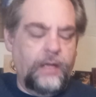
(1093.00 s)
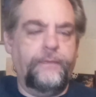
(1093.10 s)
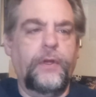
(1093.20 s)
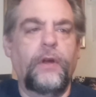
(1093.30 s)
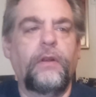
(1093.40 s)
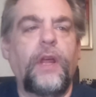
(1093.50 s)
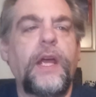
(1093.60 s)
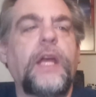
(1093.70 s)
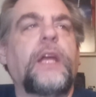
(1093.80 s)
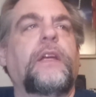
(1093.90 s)
if you're
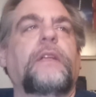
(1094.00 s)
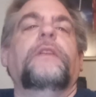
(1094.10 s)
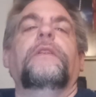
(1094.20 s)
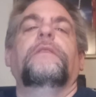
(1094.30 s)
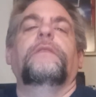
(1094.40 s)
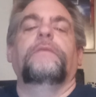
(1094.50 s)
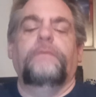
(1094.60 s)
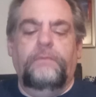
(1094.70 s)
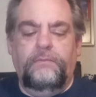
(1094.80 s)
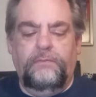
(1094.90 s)
like
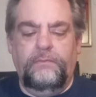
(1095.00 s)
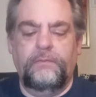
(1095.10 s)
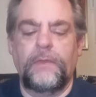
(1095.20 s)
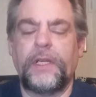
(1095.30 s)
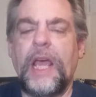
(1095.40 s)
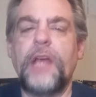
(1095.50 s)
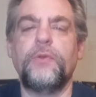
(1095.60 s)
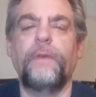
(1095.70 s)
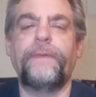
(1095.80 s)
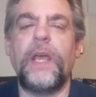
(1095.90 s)
a
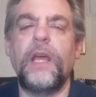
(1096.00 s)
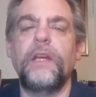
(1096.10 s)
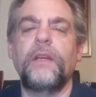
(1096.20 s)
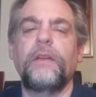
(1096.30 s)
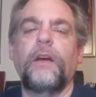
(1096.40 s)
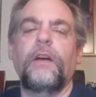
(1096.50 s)
casual fan